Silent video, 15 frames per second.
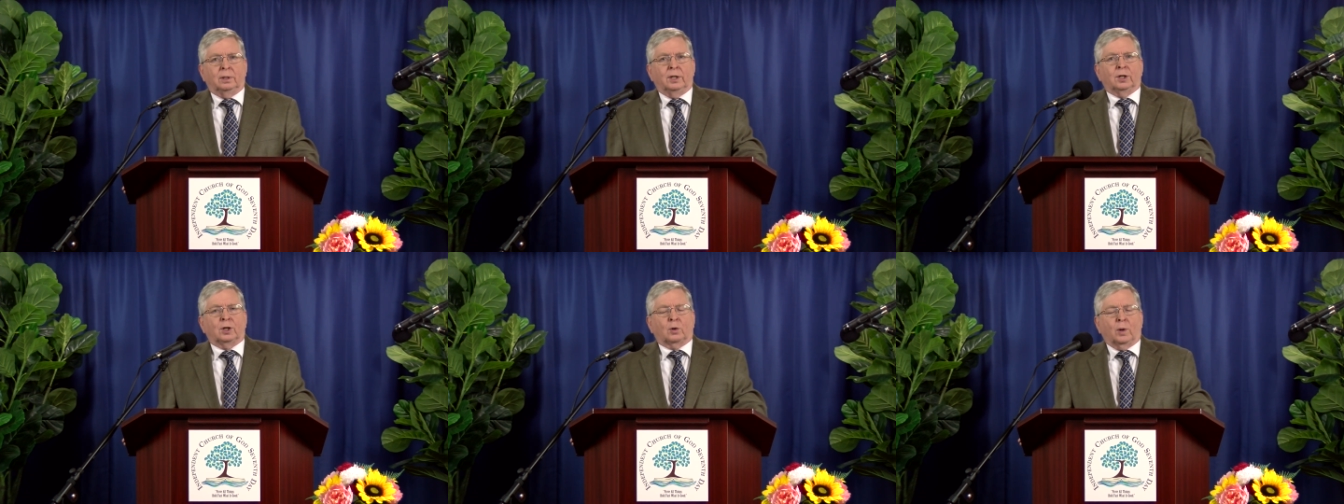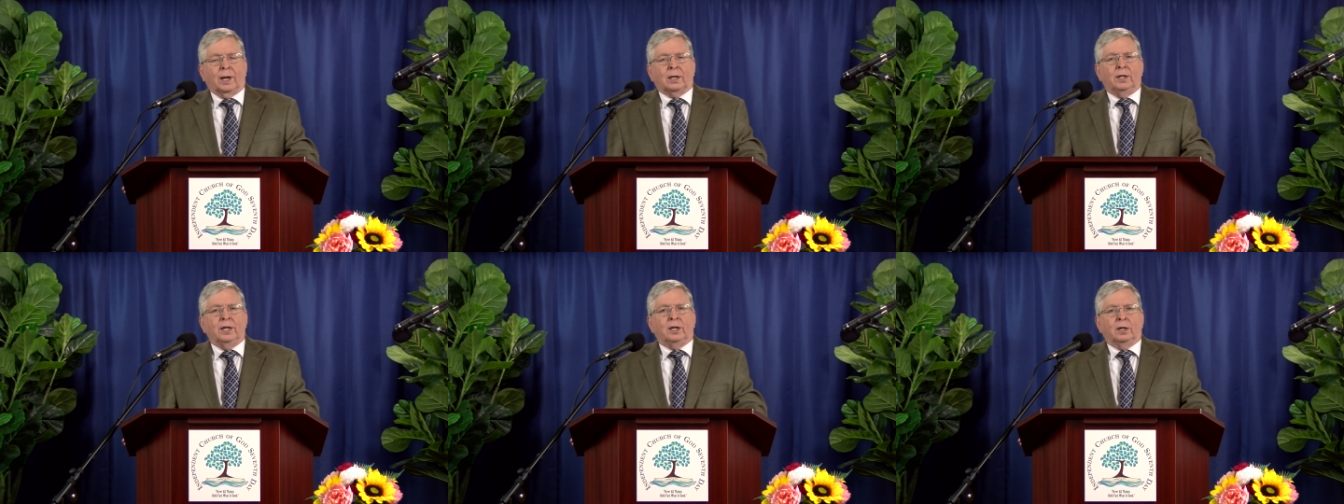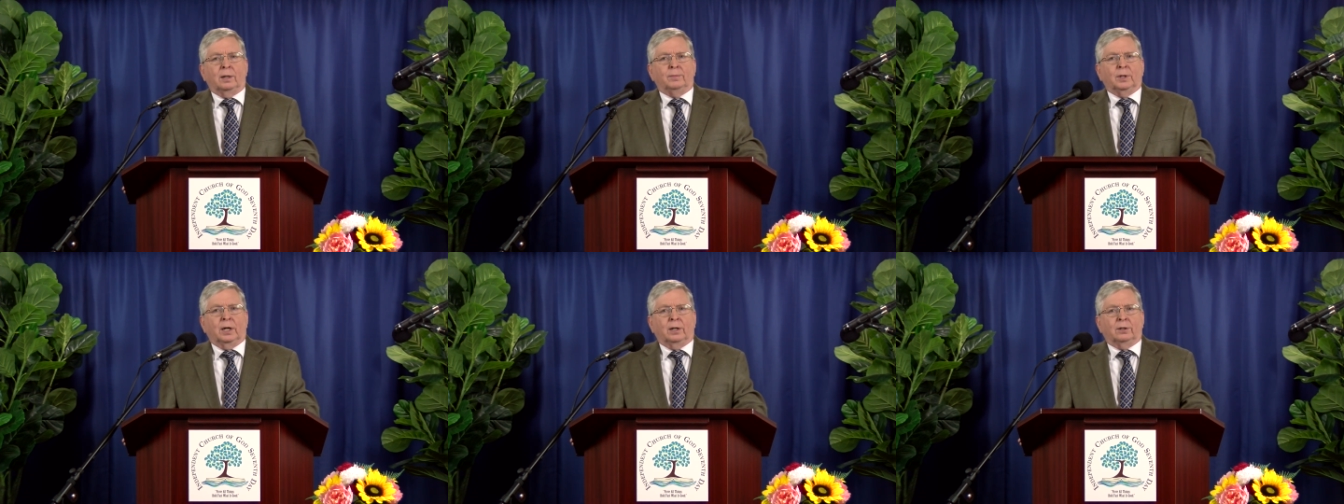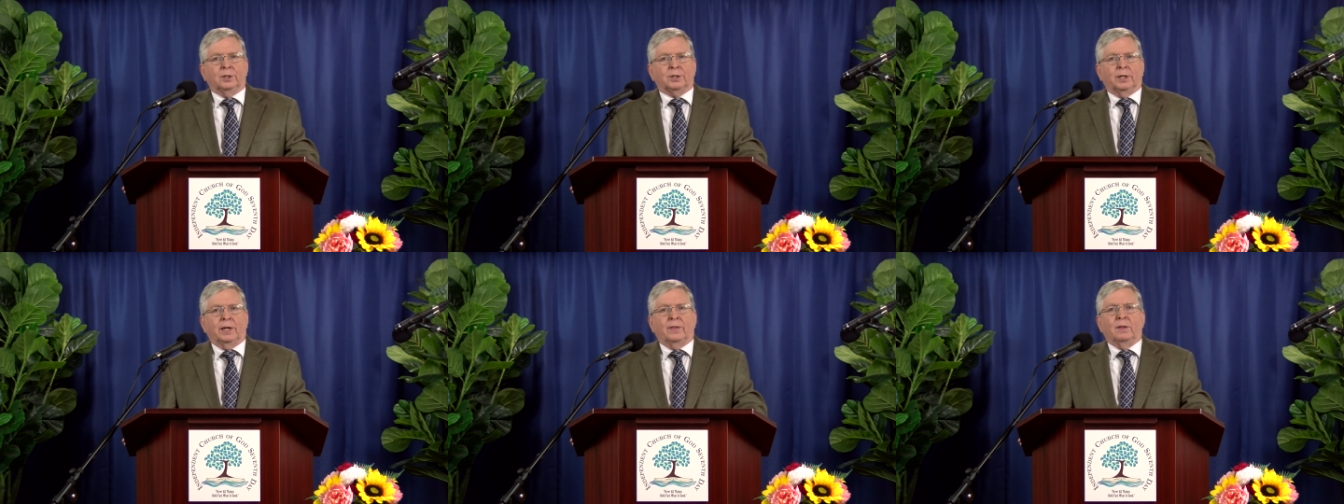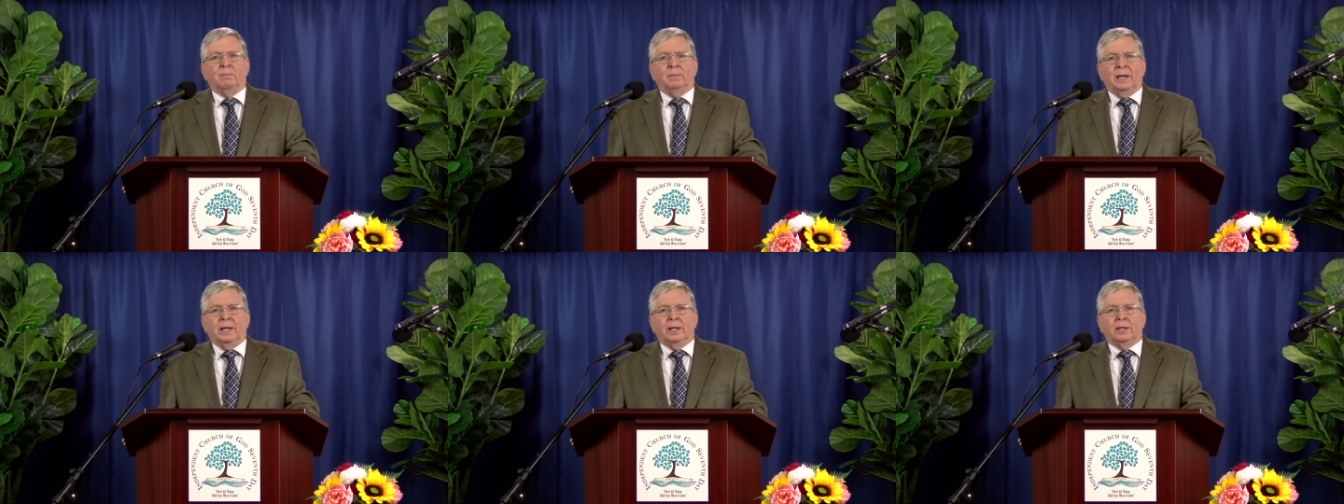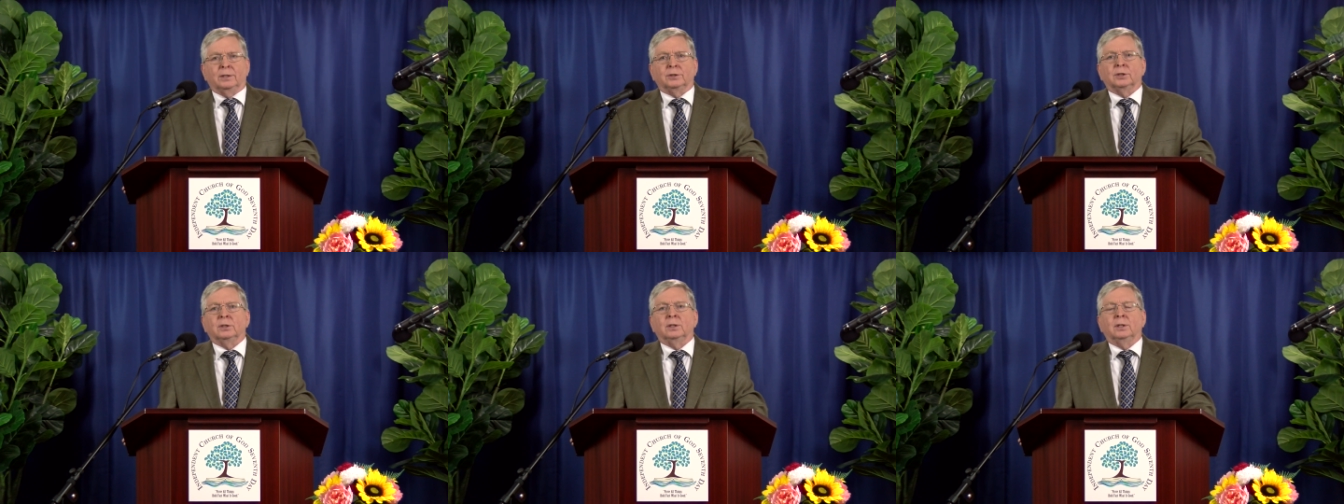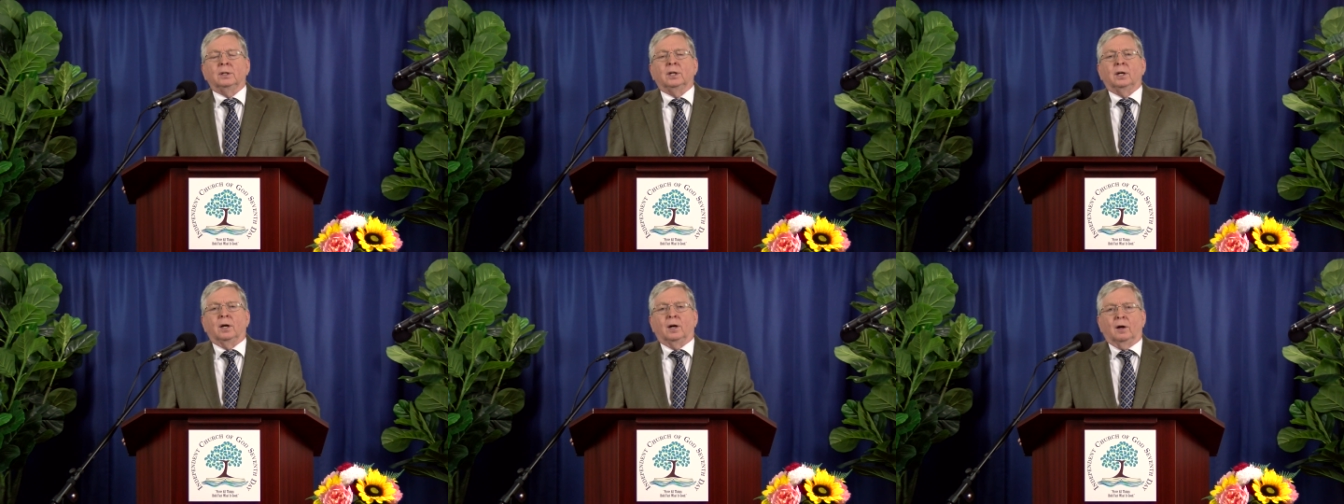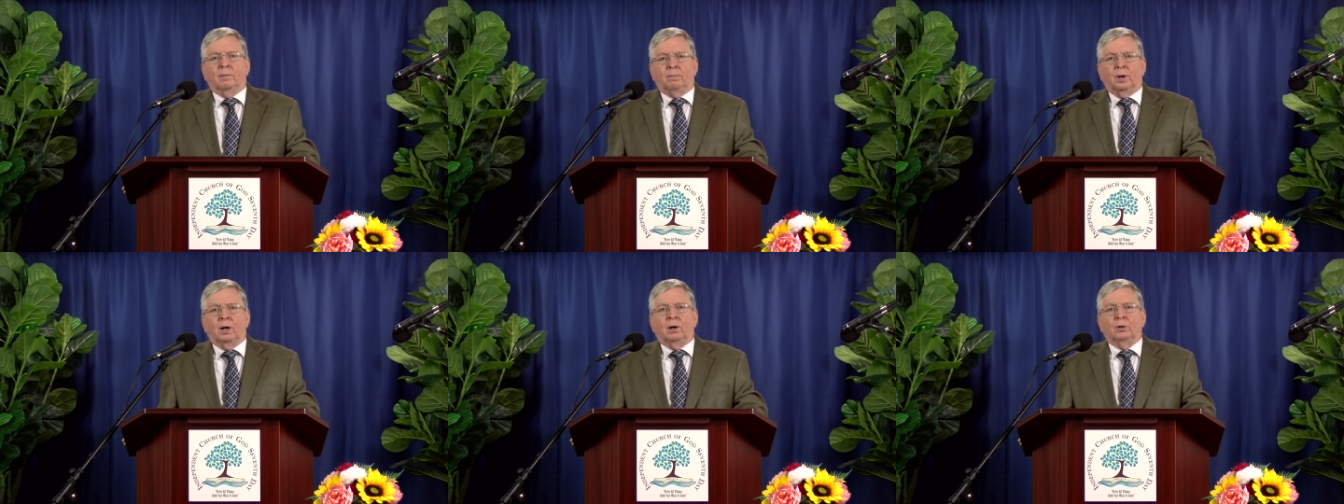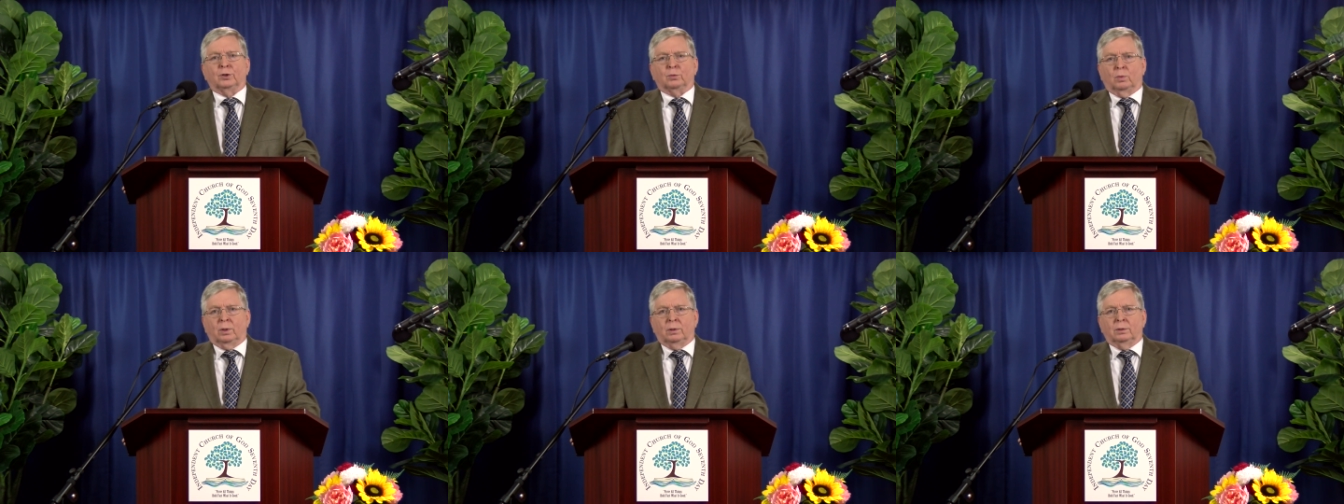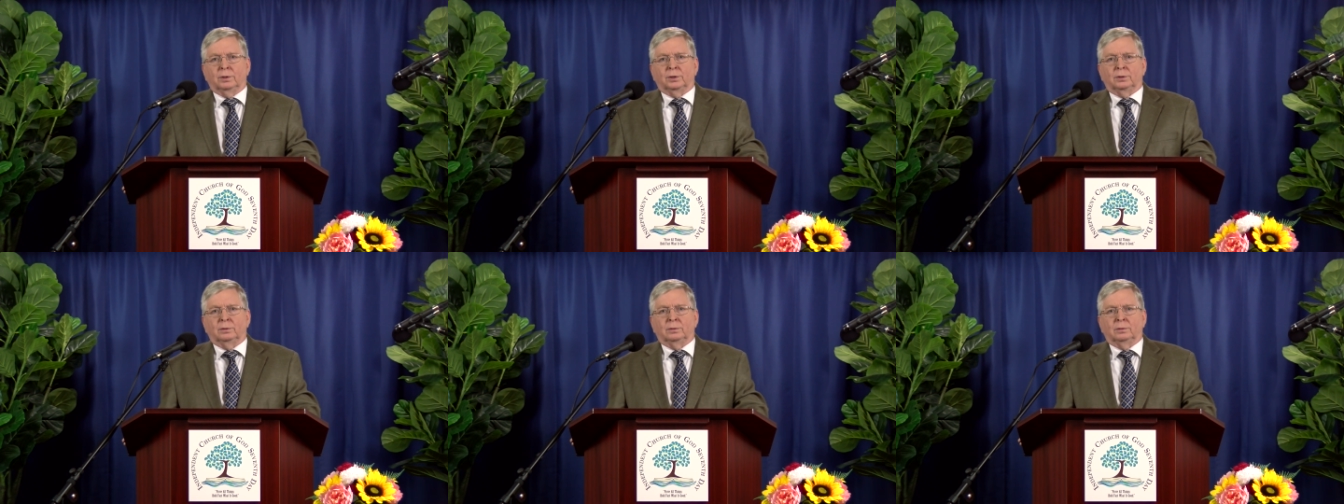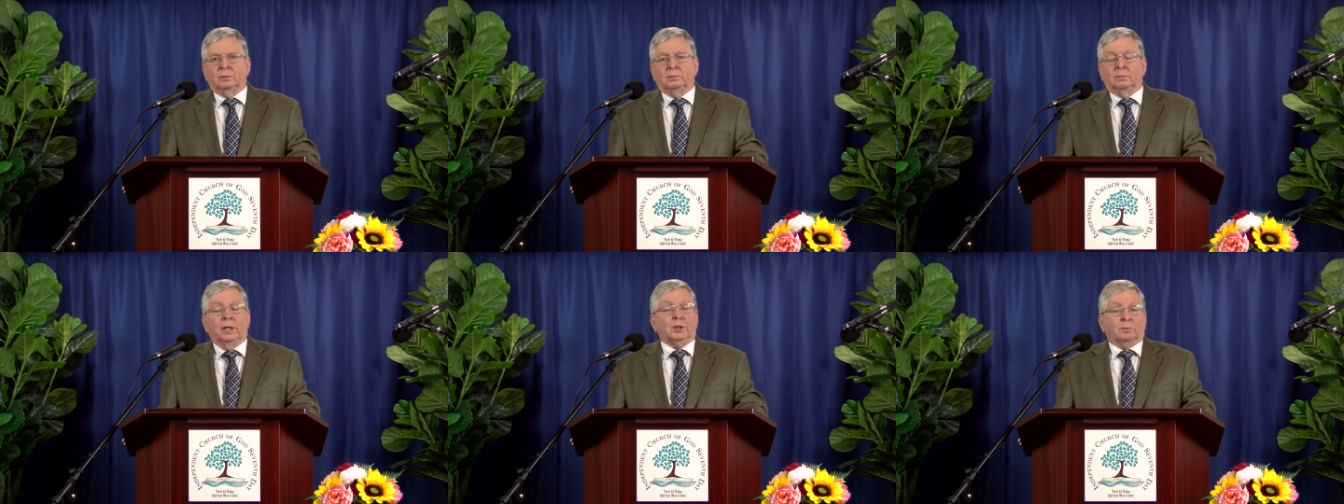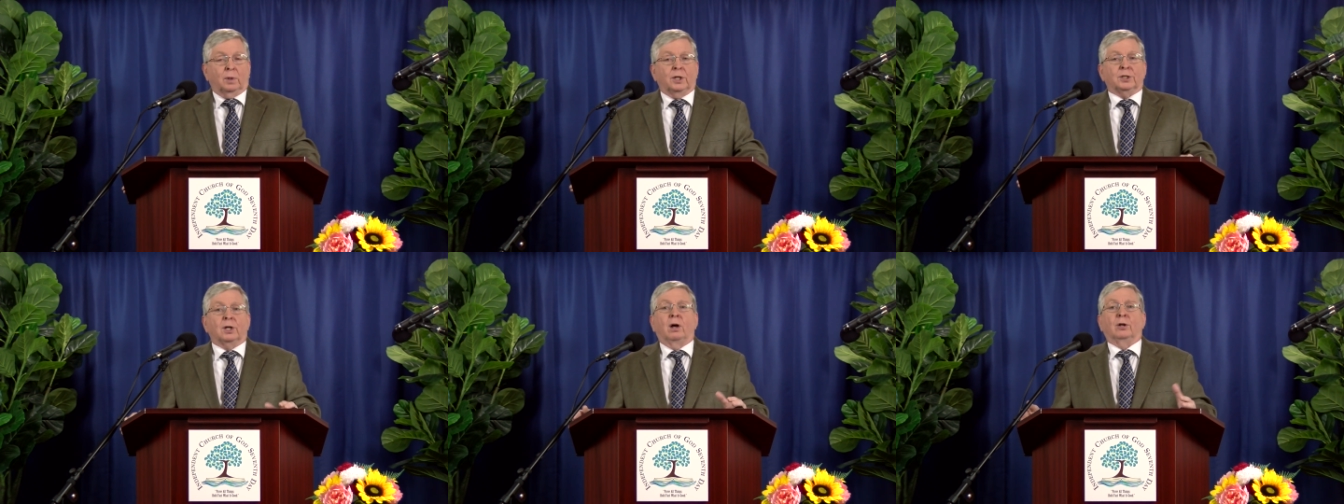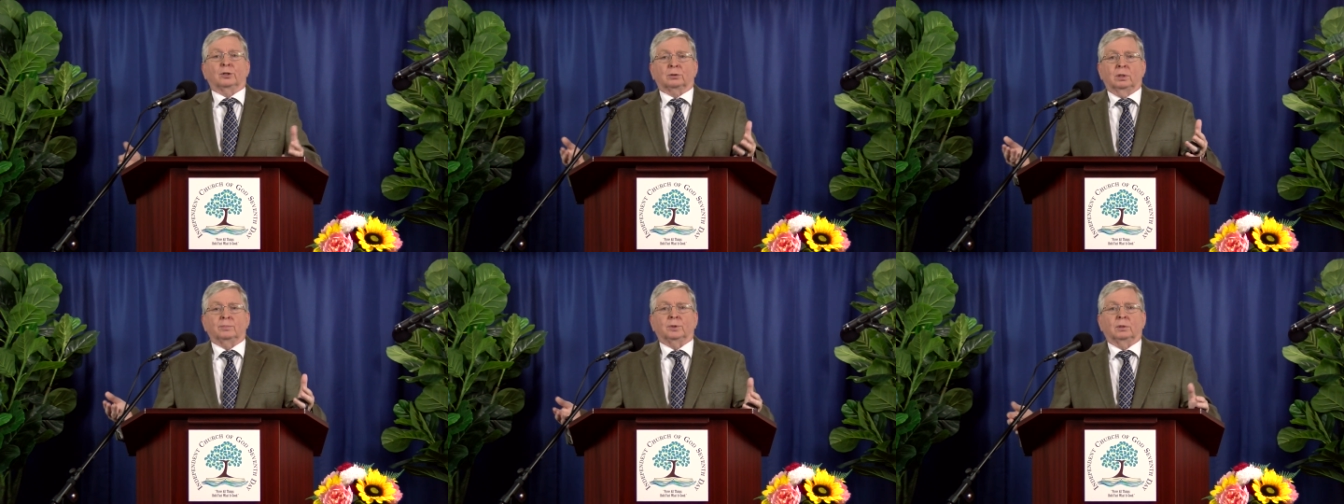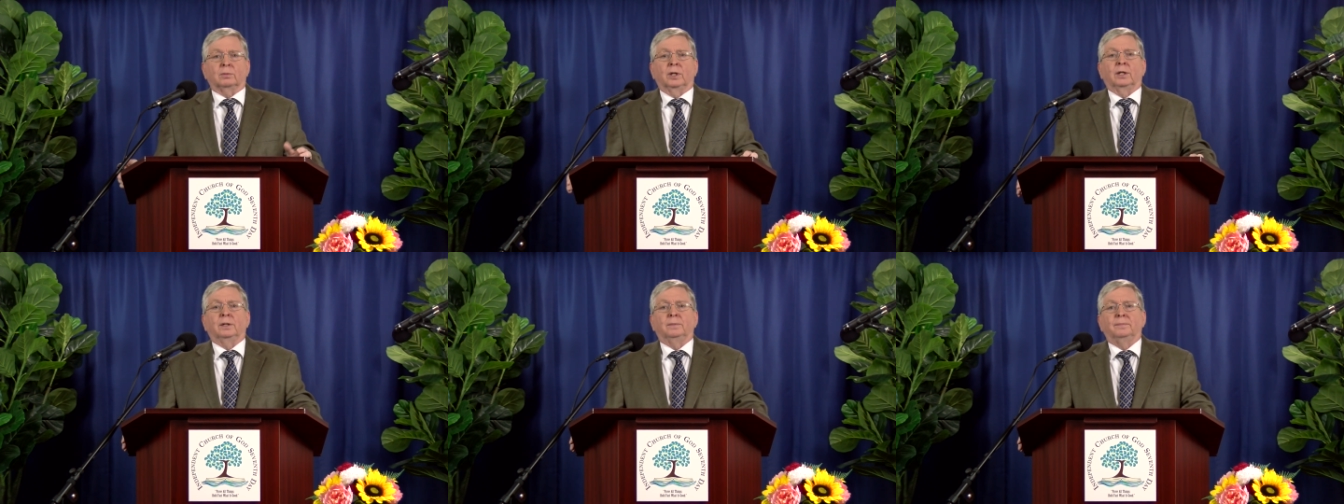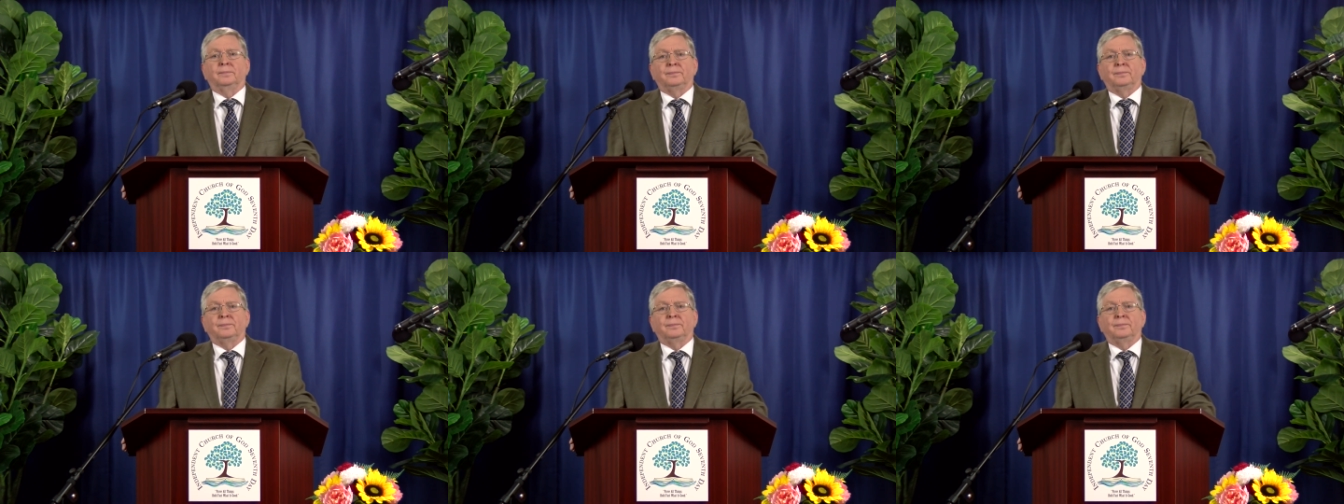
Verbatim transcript: and correctly come to understand the meanings of Paul's words, as well as all Scripture, really.